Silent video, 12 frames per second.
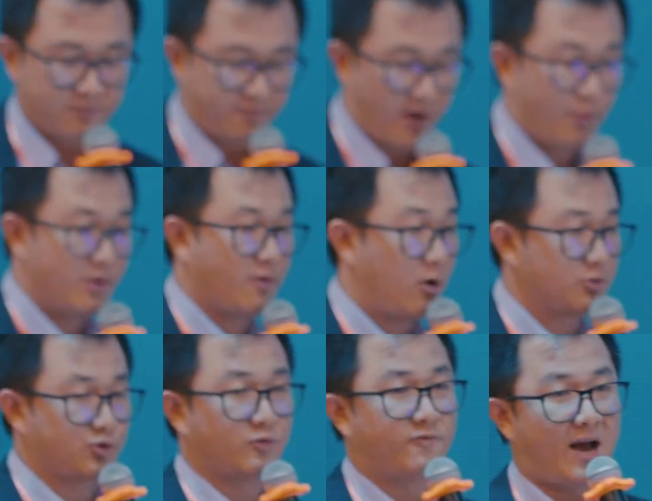very
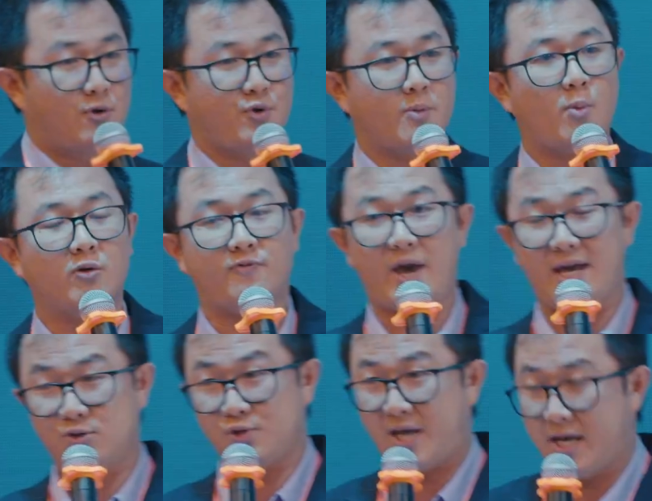also valuable for
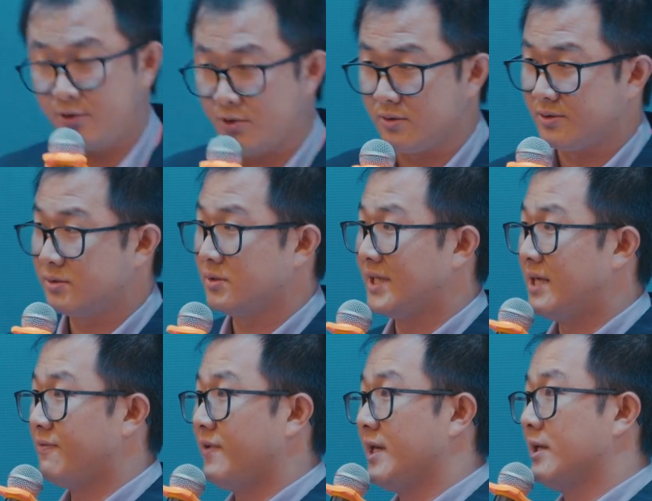educators,
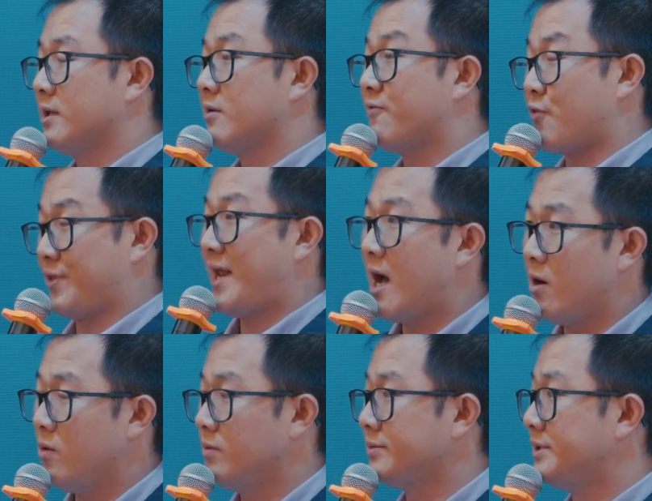giving, for
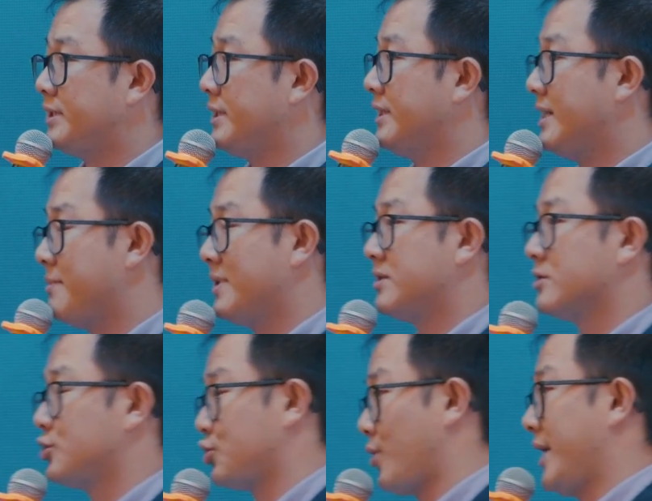now, the
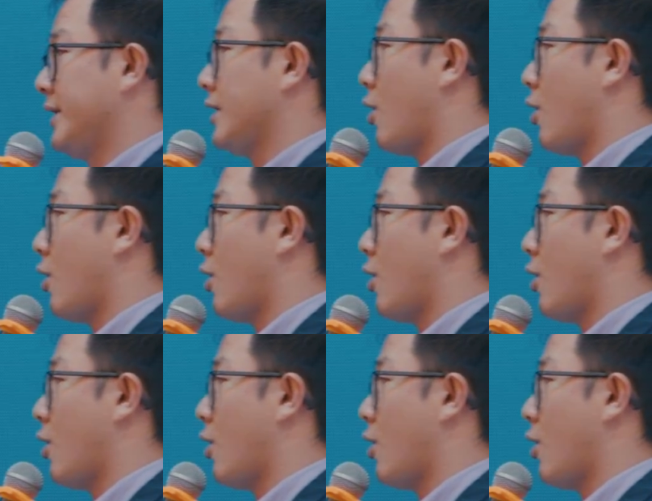limited training